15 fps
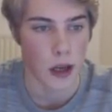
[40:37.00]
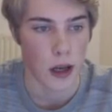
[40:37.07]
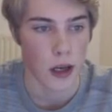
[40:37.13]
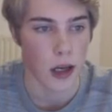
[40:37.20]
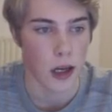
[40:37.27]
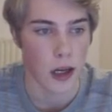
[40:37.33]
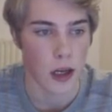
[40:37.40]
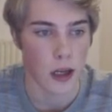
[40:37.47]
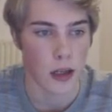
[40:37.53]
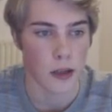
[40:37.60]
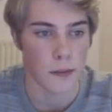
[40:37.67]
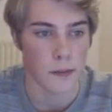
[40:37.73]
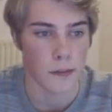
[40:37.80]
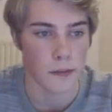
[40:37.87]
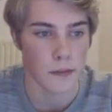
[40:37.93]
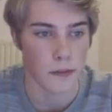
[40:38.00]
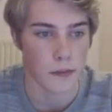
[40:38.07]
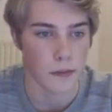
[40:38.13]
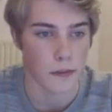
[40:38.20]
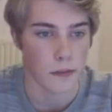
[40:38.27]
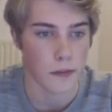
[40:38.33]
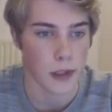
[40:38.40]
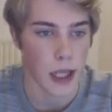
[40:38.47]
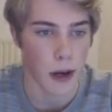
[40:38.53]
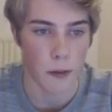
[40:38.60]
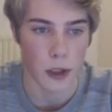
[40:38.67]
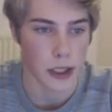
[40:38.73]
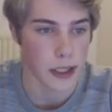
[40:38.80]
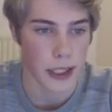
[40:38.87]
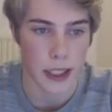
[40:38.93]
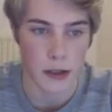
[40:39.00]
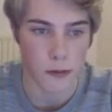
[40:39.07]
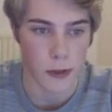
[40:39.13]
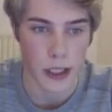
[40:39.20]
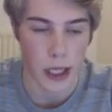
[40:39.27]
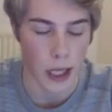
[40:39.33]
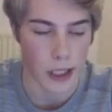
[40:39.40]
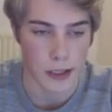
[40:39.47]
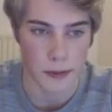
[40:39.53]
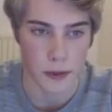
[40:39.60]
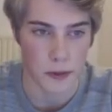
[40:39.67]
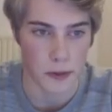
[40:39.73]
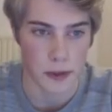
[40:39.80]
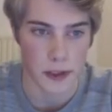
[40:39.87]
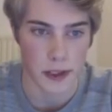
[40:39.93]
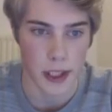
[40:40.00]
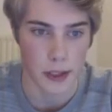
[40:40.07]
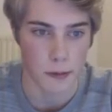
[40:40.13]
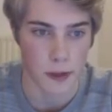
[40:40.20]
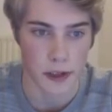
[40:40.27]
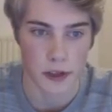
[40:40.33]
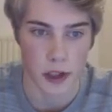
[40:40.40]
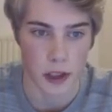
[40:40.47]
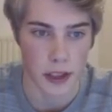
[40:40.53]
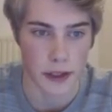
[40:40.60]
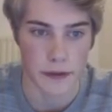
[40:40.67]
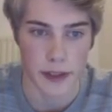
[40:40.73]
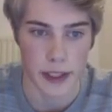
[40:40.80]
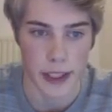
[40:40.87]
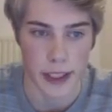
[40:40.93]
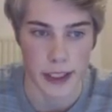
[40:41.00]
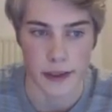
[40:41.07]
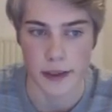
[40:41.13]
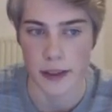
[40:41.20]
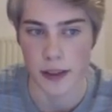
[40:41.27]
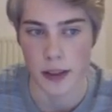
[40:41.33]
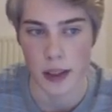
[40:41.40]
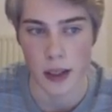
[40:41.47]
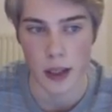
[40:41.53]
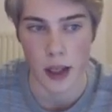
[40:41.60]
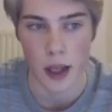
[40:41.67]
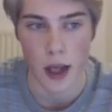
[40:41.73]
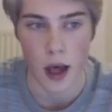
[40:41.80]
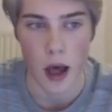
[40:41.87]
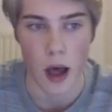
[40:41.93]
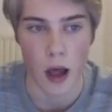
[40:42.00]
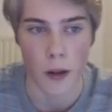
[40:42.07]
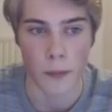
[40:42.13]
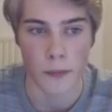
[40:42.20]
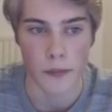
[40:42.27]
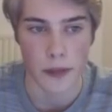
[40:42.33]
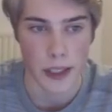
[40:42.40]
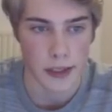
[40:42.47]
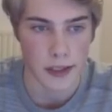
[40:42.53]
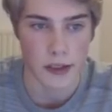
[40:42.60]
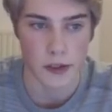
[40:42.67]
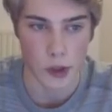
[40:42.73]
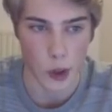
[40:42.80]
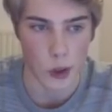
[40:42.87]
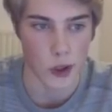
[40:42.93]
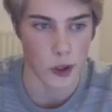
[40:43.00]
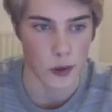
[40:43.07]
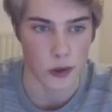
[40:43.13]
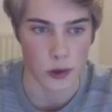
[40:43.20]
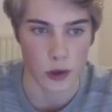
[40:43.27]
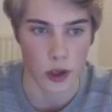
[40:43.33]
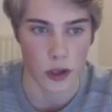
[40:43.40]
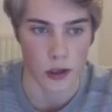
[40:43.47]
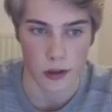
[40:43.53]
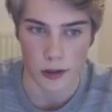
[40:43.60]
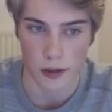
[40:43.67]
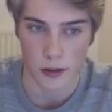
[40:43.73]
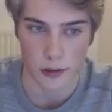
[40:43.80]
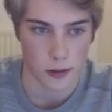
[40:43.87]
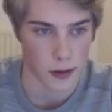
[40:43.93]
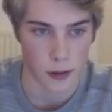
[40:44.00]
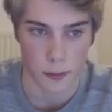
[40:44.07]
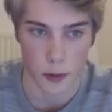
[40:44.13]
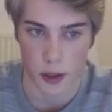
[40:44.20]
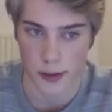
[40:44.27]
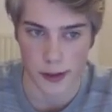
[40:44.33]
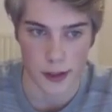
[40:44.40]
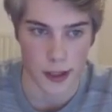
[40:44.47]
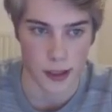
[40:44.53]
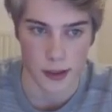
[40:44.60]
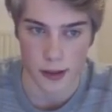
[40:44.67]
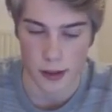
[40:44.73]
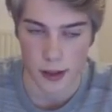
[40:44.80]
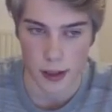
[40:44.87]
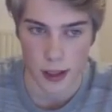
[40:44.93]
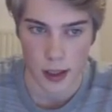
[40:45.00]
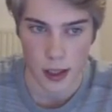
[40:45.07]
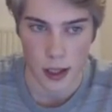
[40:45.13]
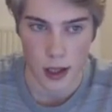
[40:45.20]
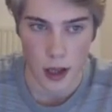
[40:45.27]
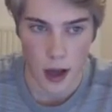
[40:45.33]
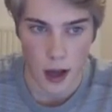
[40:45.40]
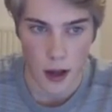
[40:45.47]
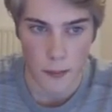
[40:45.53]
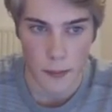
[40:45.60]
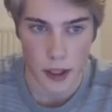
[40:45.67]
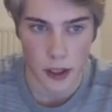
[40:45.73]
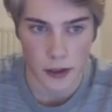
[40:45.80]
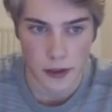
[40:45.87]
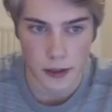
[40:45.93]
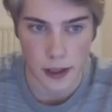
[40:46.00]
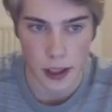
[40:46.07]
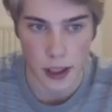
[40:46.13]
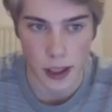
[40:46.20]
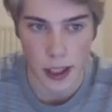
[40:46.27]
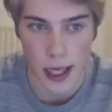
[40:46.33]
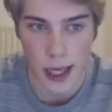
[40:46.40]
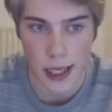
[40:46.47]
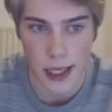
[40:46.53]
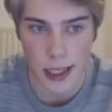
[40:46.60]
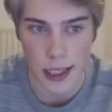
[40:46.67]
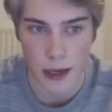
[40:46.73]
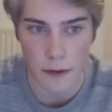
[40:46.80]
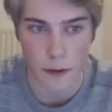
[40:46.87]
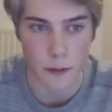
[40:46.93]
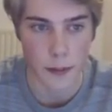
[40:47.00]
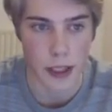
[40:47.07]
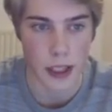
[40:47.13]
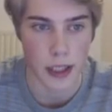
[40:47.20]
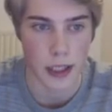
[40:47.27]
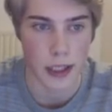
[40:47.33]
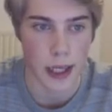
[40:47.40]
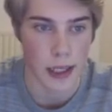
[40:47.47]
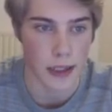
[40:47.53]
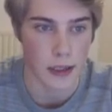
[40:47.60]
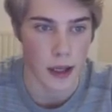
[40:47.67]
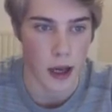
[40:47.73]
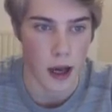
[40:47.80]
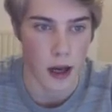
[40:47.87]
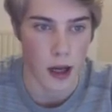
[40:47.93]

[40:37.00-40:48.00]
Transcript: um, yeah, what he didn't realize was that it was not even needed. Um, this is also a draw, surprisingly um, because the king can never be kicked uh,